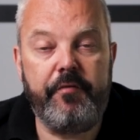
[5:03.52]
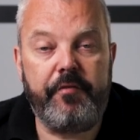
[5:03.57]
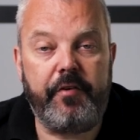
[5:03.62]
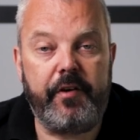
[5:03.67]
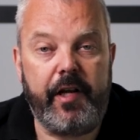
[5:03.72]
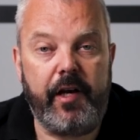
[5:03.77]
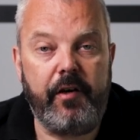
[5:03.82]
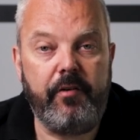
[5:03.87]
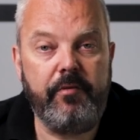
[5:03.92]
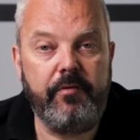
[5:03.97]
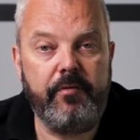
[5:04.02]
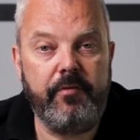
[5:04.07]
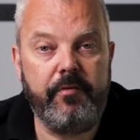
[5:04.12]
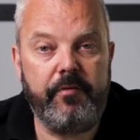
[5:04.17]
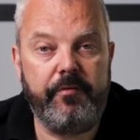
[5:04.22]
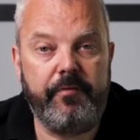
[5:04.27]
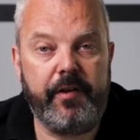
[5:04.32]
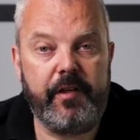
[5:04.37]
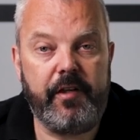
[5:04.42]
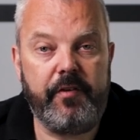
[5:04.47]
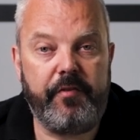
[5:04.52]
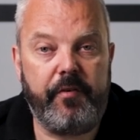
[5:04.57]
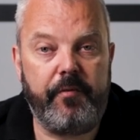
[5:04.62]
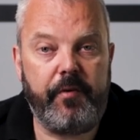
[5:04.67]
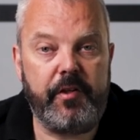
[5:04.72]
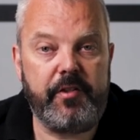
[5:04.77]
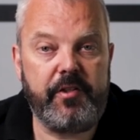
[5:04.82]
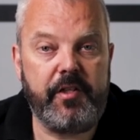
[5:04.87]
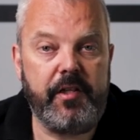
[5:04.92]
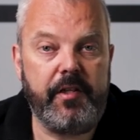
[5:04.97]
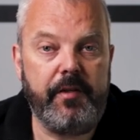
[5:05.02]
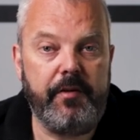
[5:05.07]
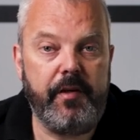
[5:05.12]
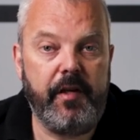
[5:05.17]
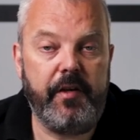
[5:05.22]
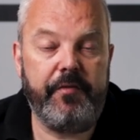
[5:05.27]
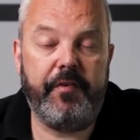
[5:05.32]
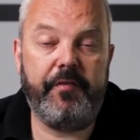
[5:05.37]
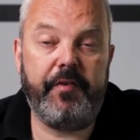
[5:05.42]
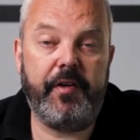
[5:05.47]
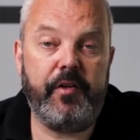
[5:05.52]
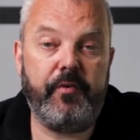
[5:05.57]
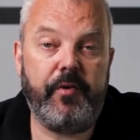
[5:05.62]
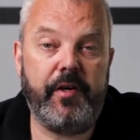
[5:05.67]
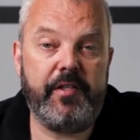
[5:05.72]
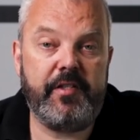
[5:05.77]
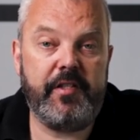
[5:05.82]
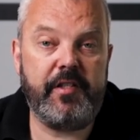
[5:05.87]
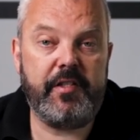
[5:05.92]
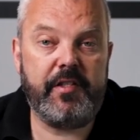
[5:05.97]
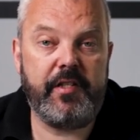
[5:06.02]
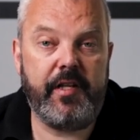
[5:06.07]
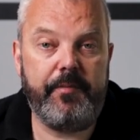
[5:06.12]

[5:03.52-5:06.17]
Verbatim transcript: For now, thank you for watching. If you have any questions,